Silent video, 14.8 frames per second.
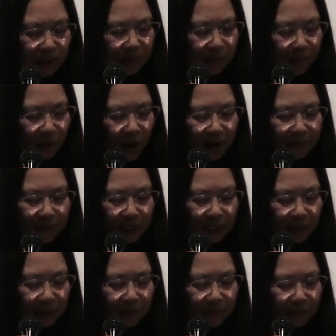depriving
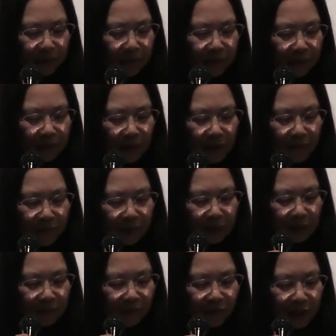it of
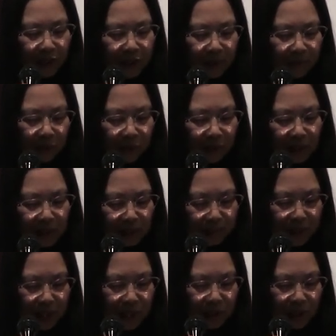its freedom to
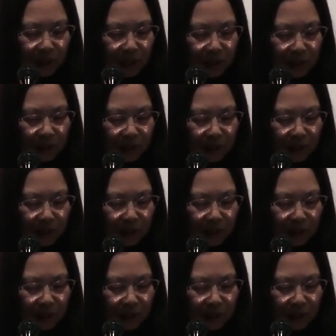disappear.